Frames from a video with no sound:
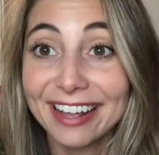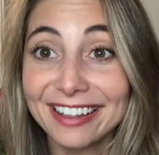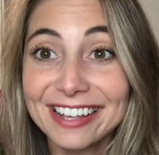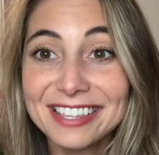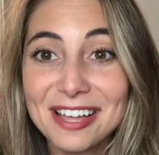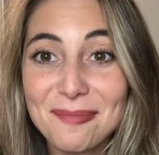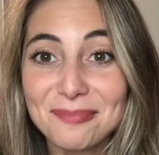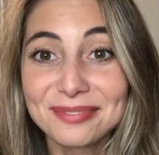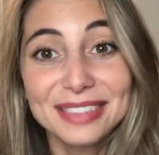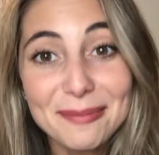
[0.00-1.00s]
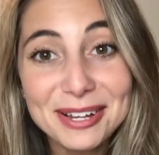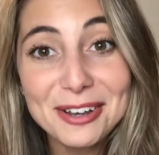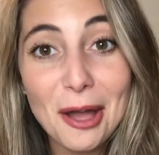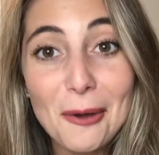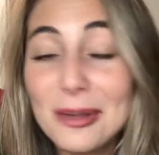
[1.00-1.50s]
I like them. Let me
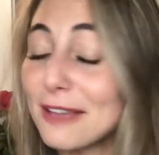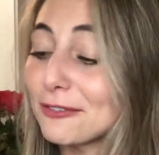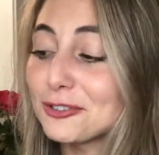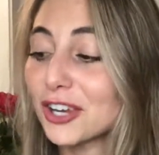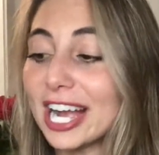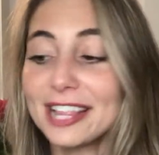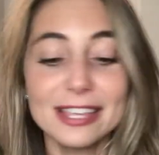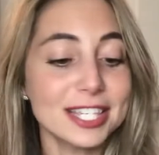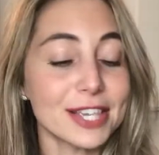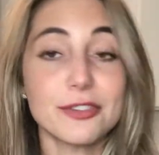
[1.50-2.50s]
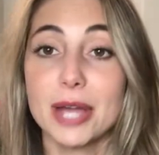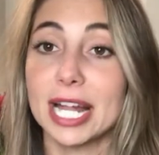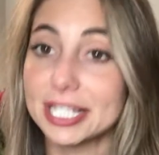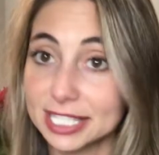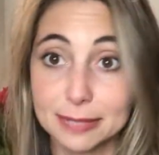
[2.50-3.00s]
know if you tried this, if you
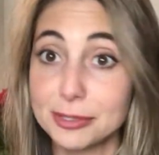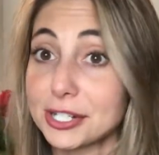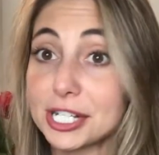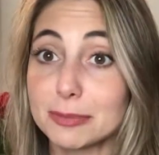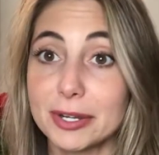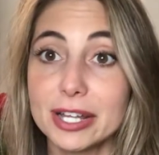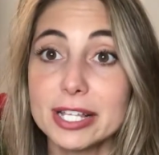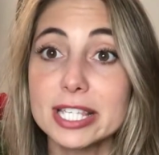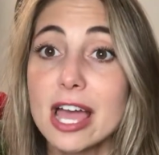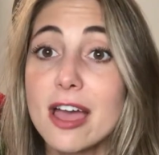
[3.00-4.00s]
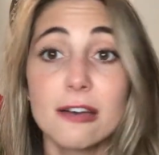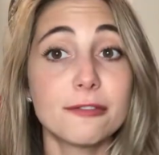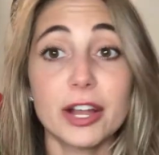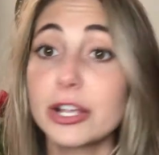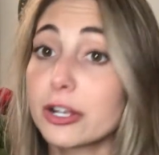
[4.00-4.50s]
had a similar experience.
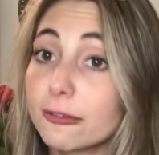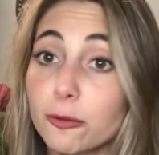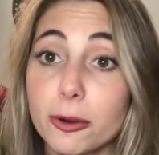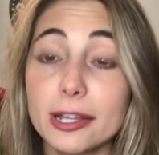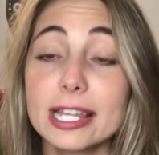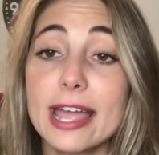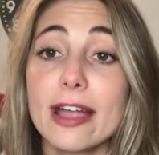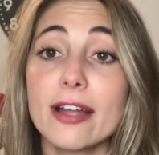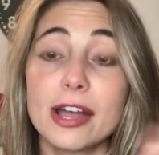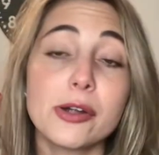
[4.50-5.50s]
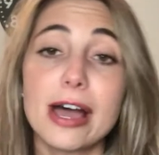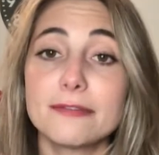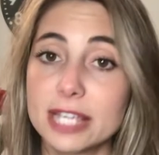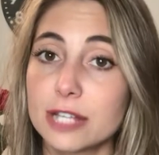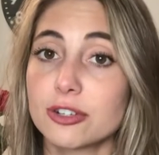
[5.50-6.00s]
Very good for oily hair. I don't have
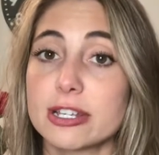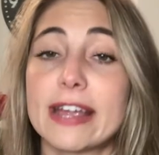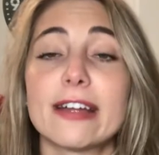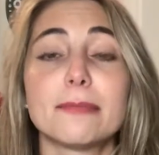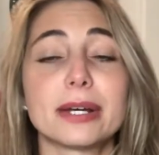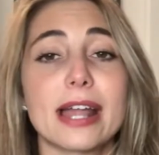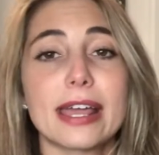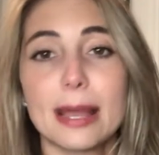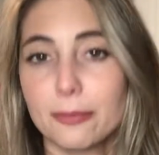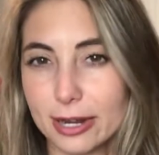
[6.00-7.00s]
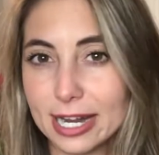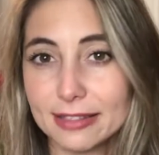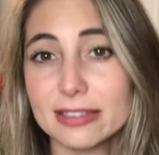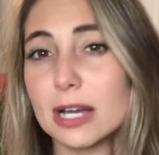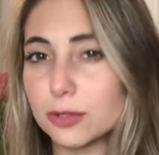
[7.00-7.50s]
dandruff hair, but I kept reading
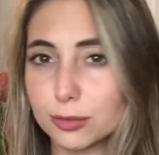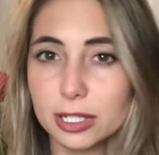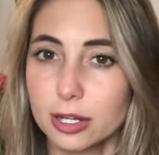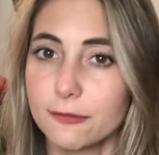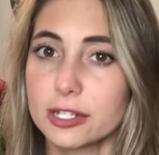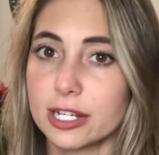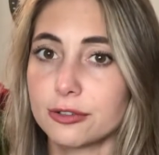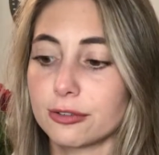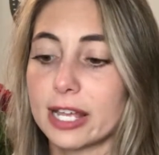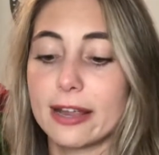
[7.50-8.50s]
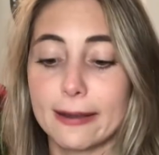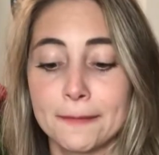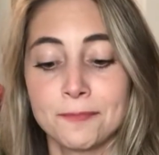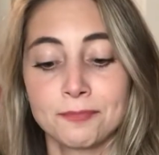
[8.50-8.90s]
that was really good for dandruff hair.